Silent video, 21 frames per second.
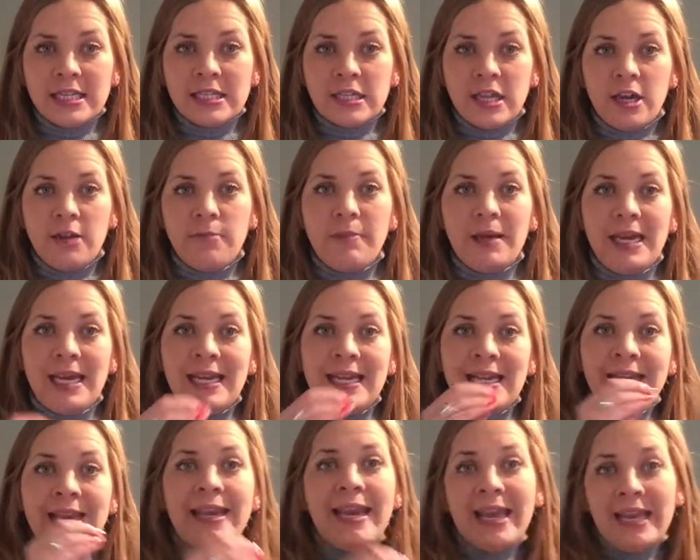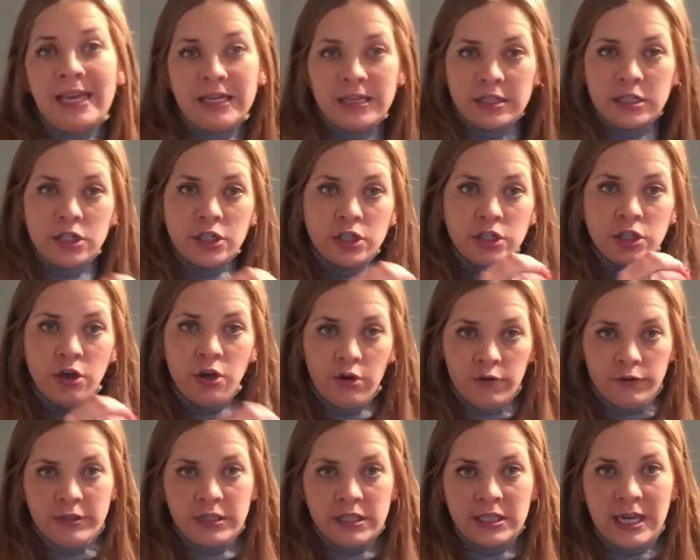is going to be linked to
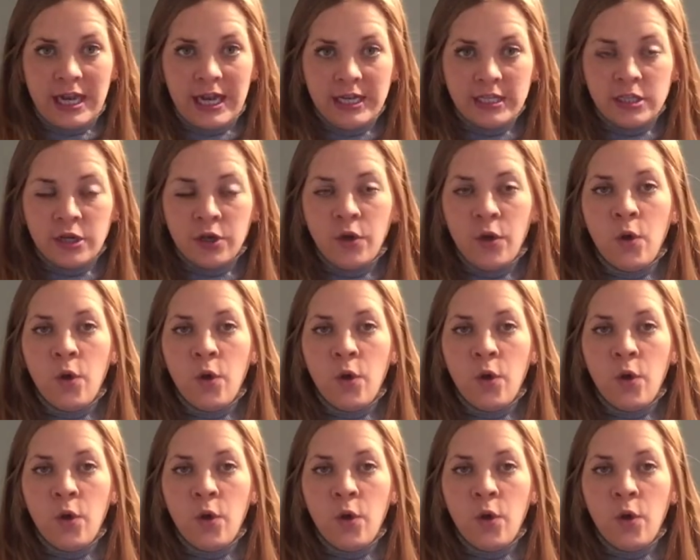Ofsted,